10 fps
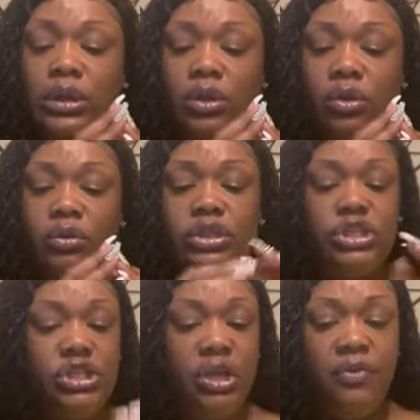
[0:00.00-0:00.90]
you know,
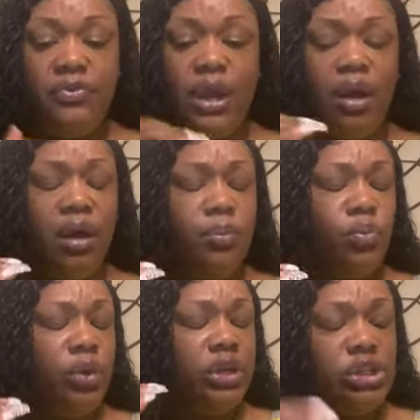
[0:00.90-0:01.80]
the shift,
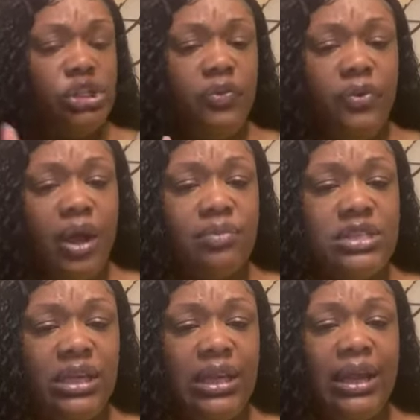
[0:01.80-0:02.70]
um, when a shift
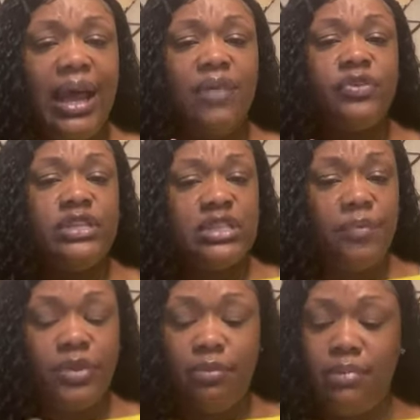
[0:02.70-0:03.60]
comes in your life is
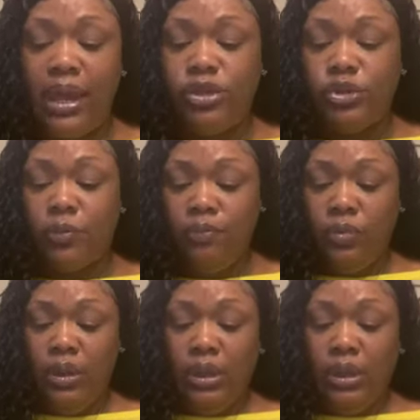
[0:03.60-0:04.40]
something major.